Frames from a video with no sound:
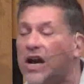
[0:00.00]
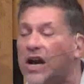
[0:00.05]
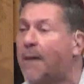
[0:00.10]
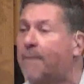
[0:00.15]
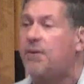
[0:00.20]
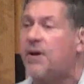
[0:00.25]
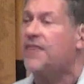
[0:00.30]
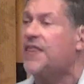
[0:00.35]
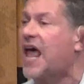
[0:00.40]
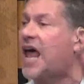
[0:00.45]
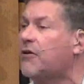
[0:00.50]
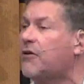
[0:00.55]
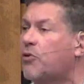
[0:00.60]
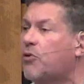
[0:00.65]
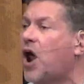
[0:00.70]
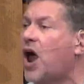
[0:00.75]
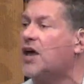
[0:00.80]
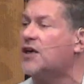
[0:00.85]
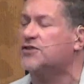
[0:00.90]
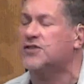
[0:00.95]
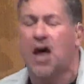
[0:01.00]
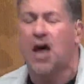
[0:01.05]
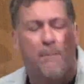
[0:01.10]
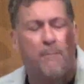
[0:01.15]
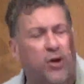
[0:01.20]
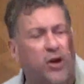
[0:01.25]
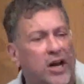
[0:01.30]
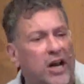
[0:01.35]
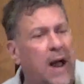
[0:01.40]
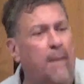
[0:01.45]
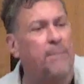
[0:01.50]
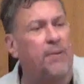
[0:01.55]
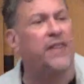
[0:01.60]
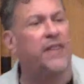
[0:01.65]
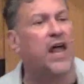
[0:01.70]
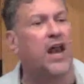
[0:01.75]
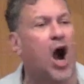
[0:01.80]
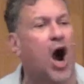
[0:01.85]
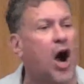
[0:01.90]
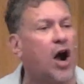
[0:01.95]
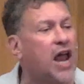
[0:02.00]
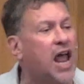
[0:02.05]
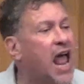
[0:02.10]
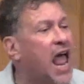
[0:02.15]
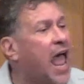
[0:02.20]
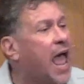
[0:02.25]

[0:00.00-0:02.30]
up on that cross, put it up on that heart,